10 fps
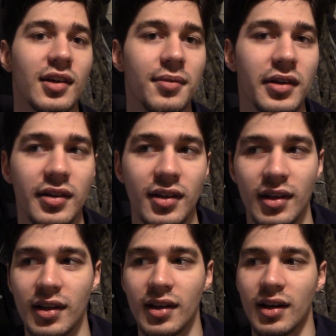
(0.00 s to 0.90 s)
I mean,
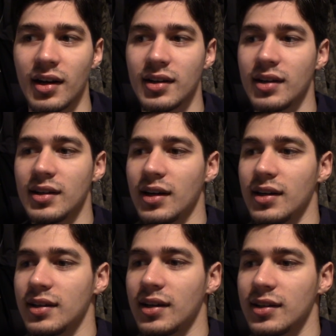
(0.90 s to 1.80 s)

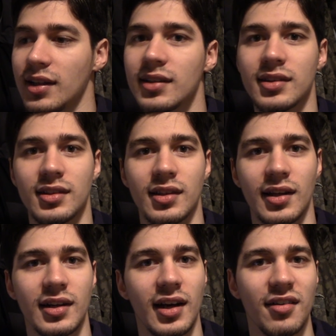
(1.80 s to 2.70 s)
I like
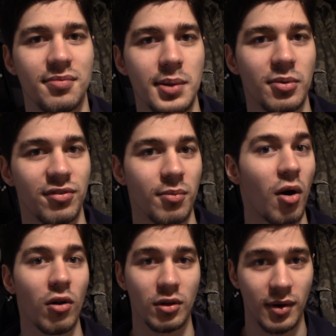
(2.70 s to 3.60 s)
that I have people from
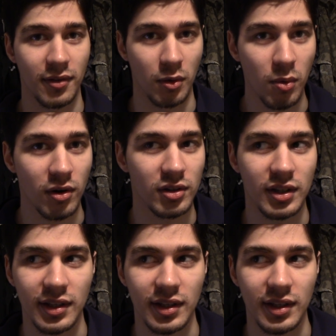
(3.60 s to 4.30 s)
all around the world.